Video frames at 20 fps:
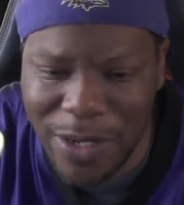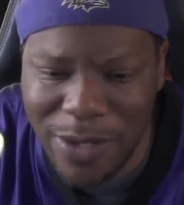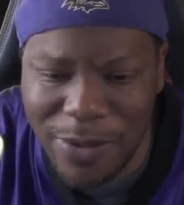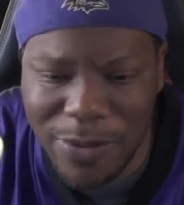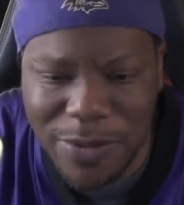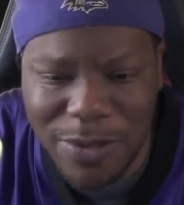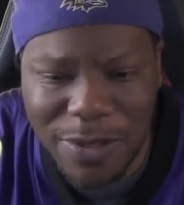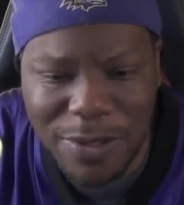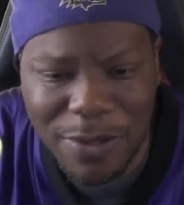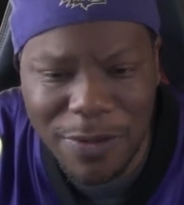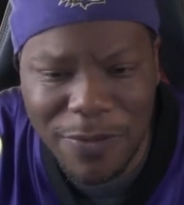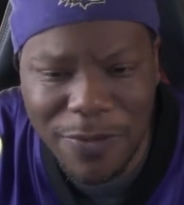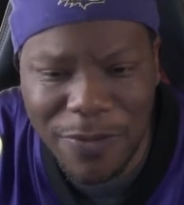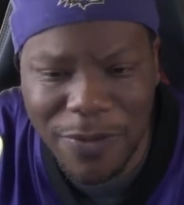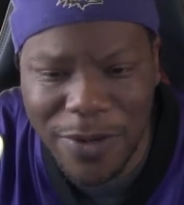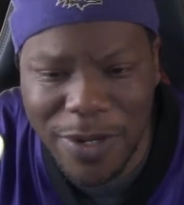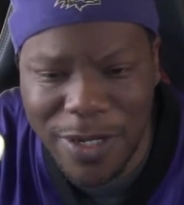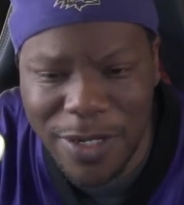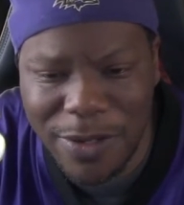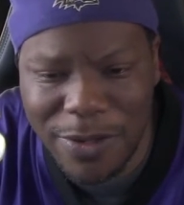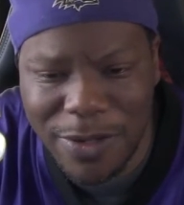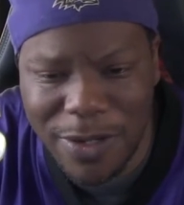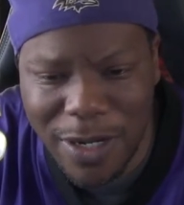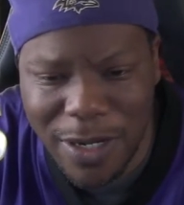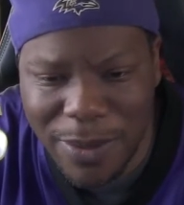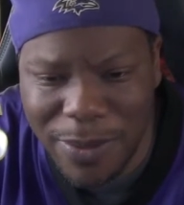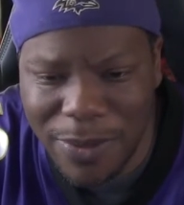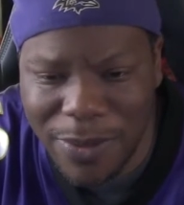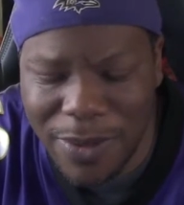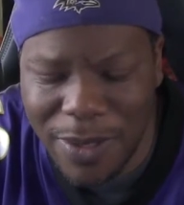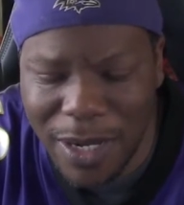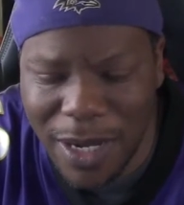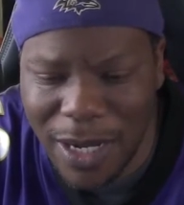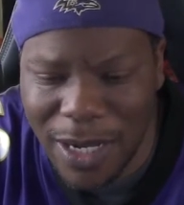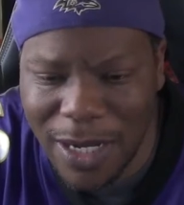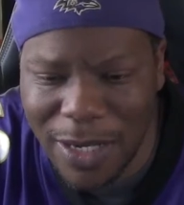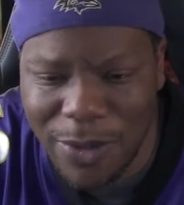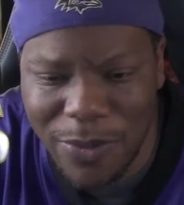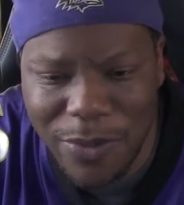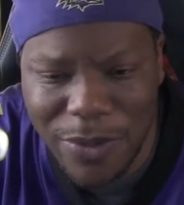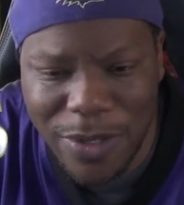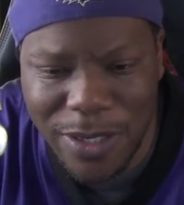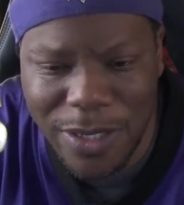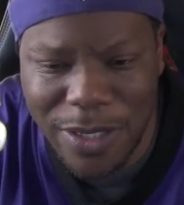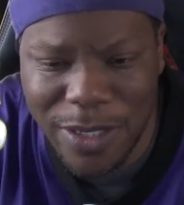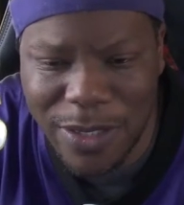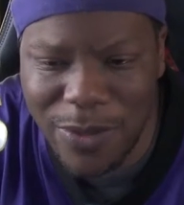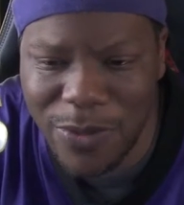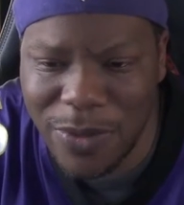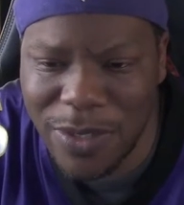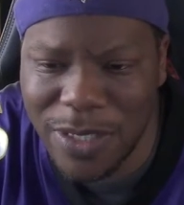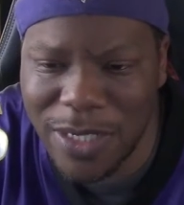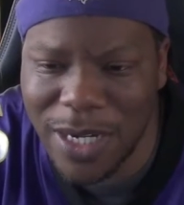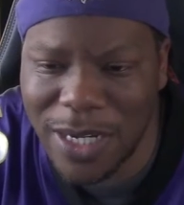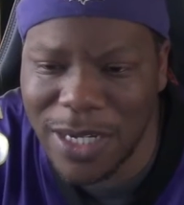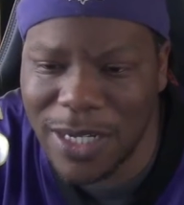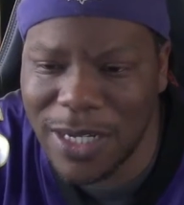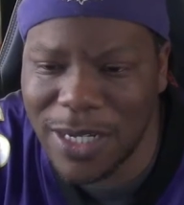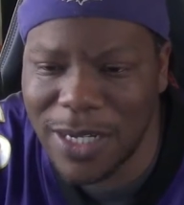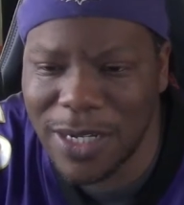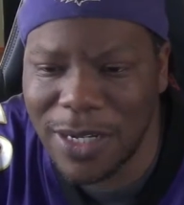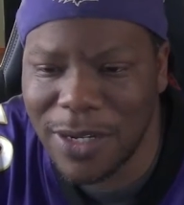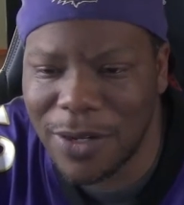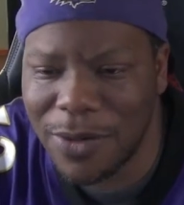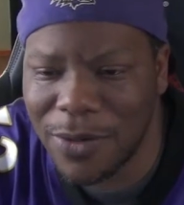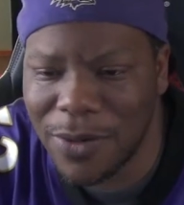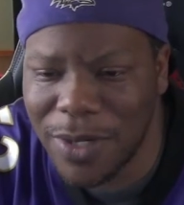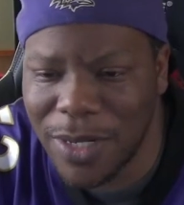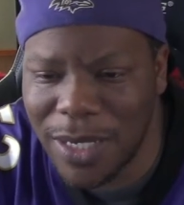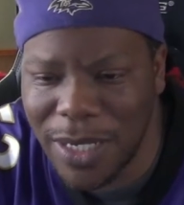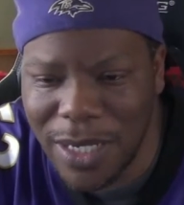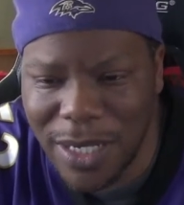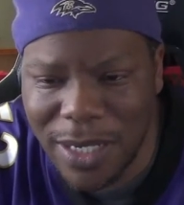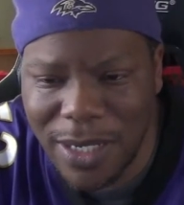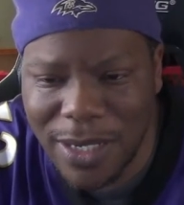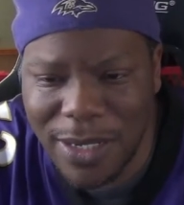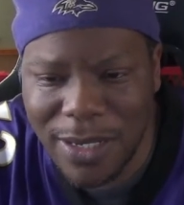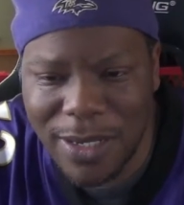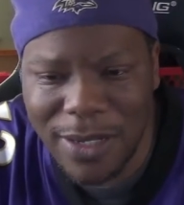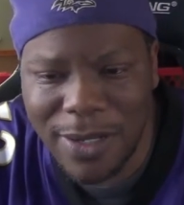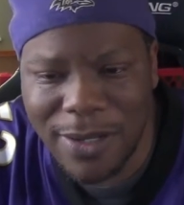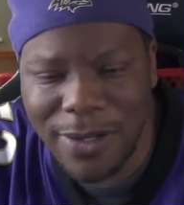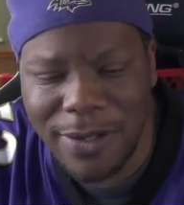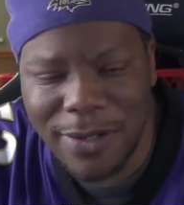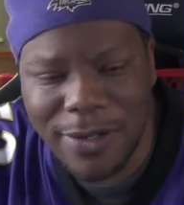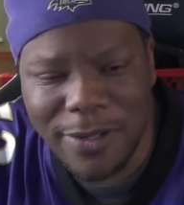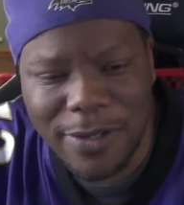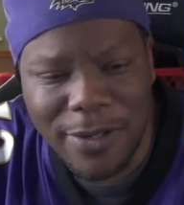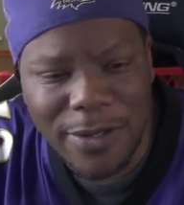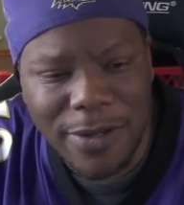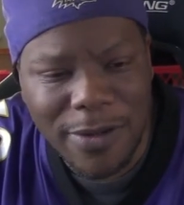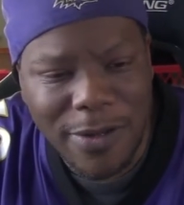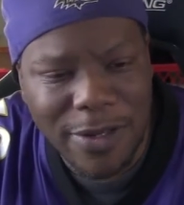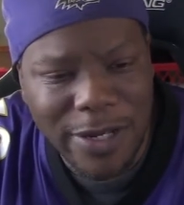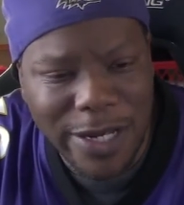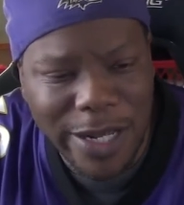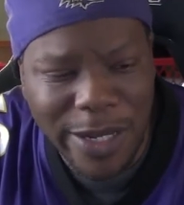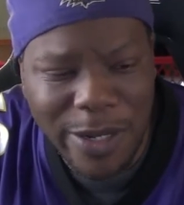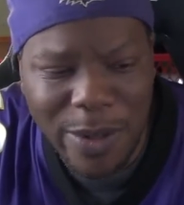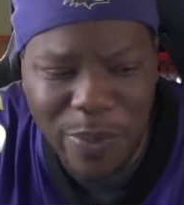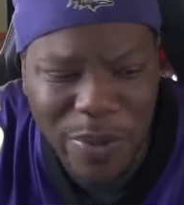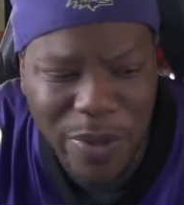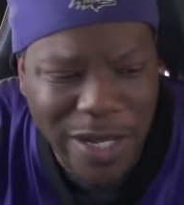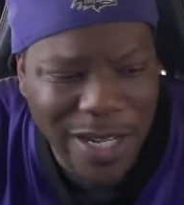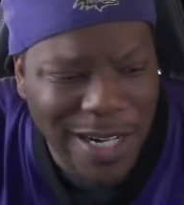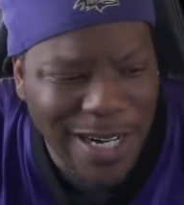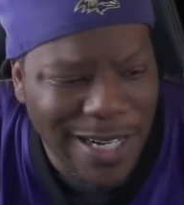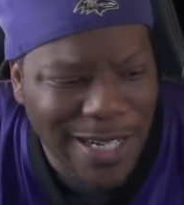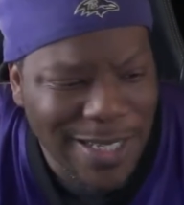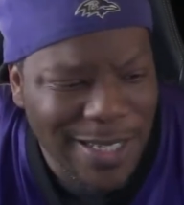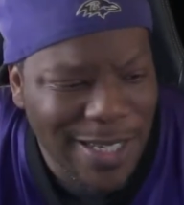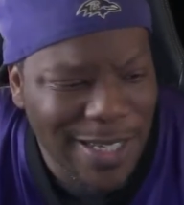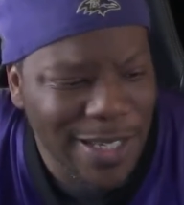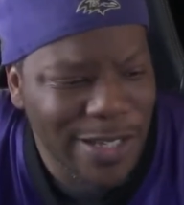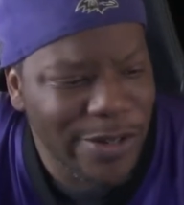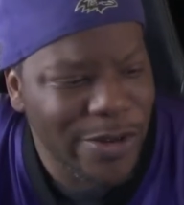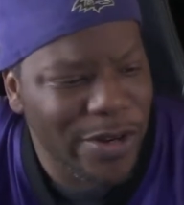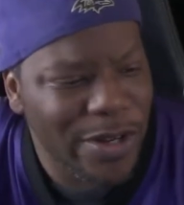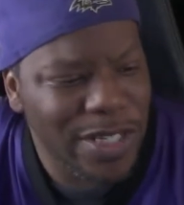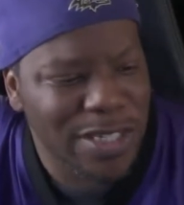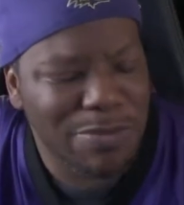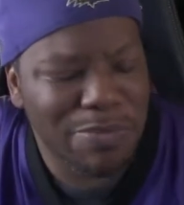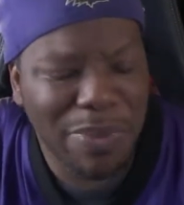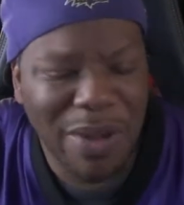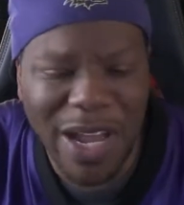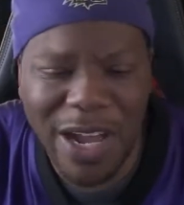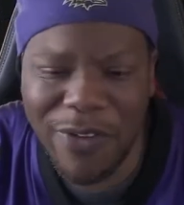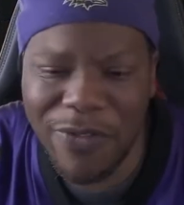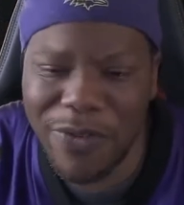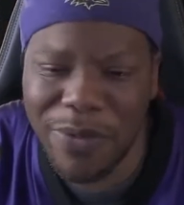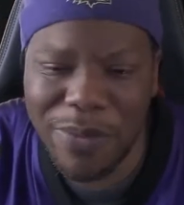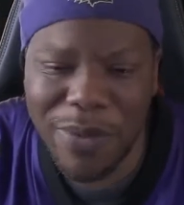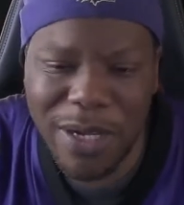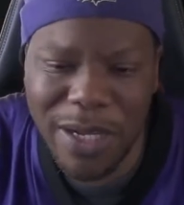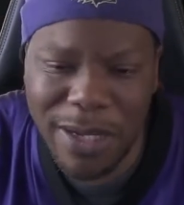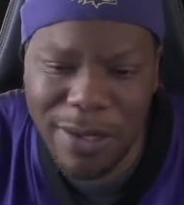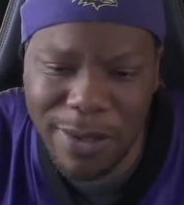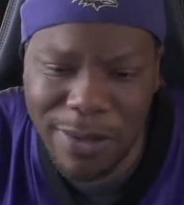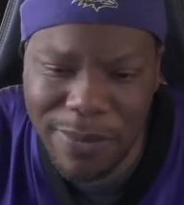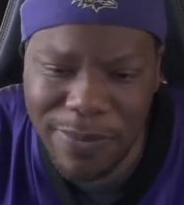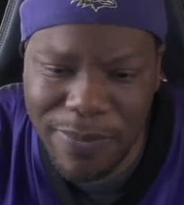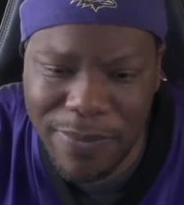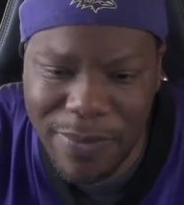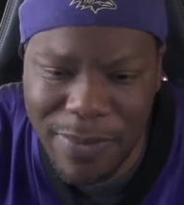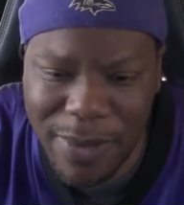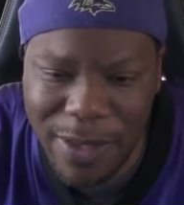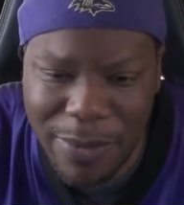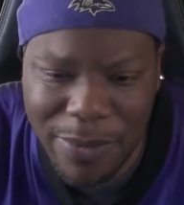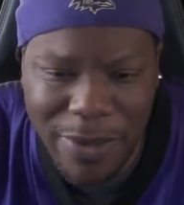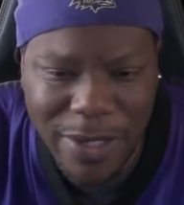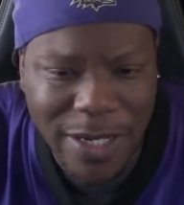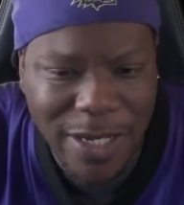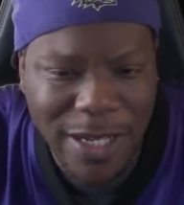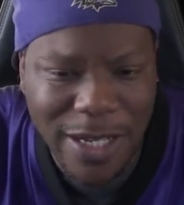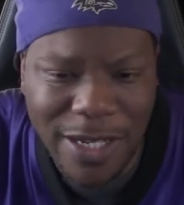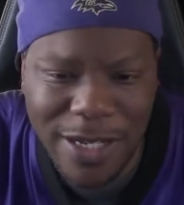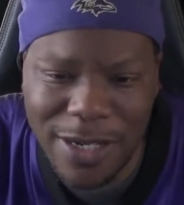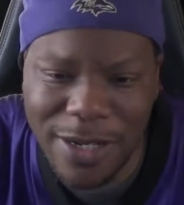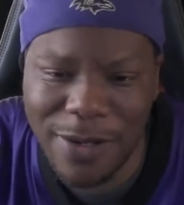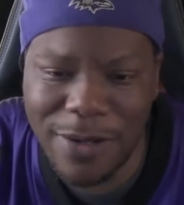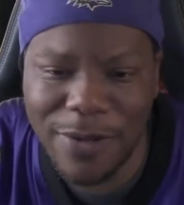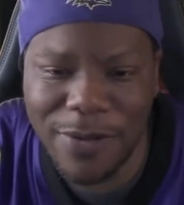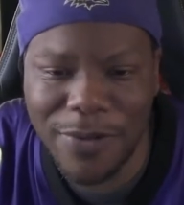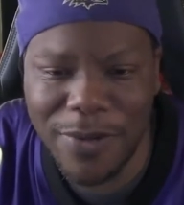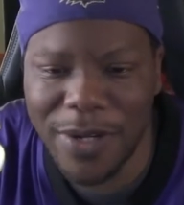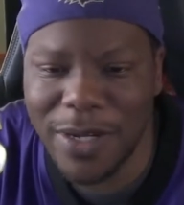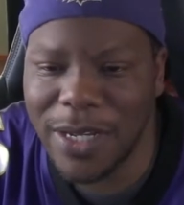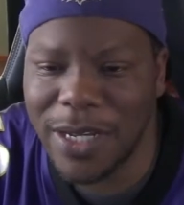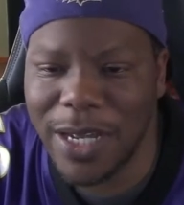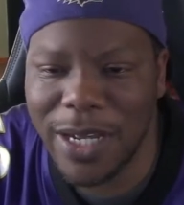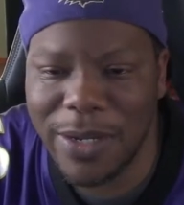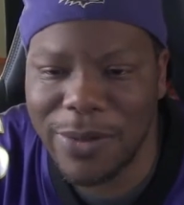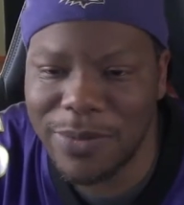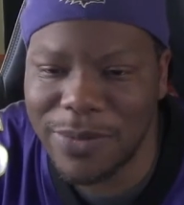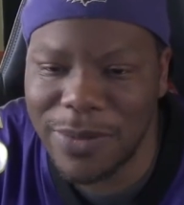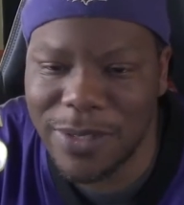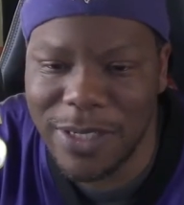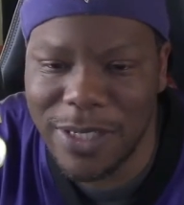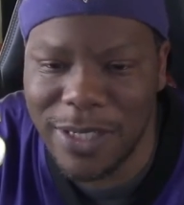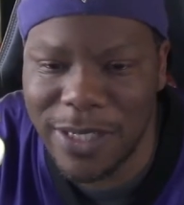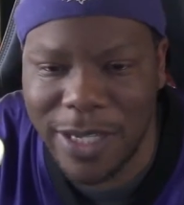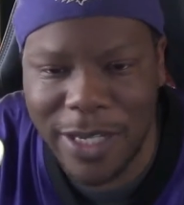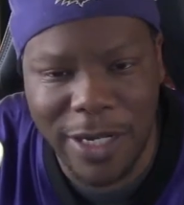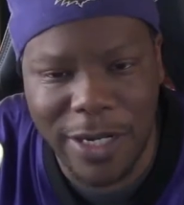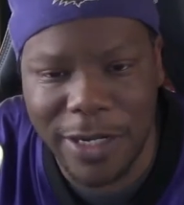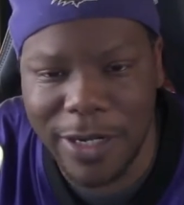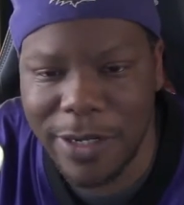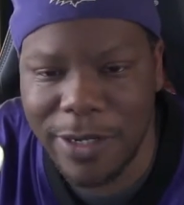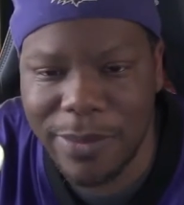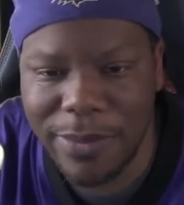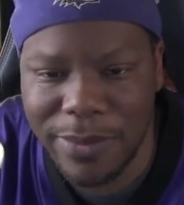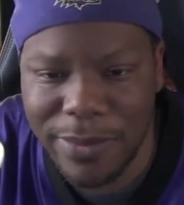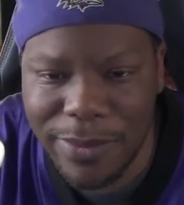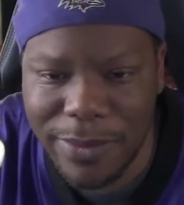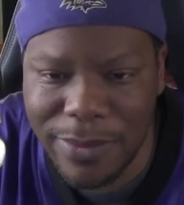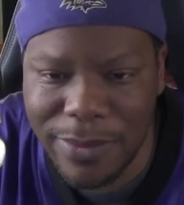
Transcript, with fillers: You were so afraid you doubled Hollywood, which I can agree. They were playing like 10 yards back from them. But then you know the run game was just killing them.